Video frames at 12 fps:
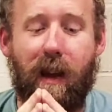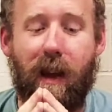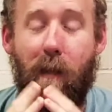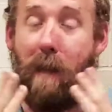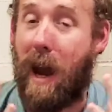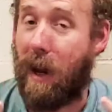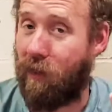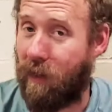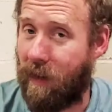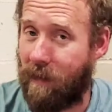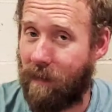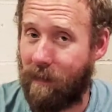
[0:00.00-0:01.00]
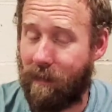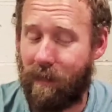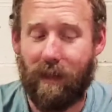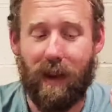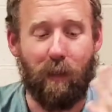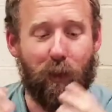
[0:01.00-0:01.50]
I'm passionate.
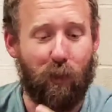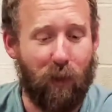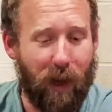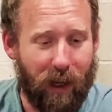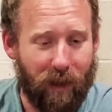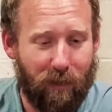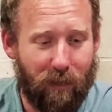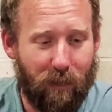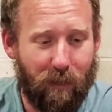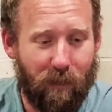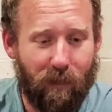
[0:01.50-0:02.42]
I'm creative.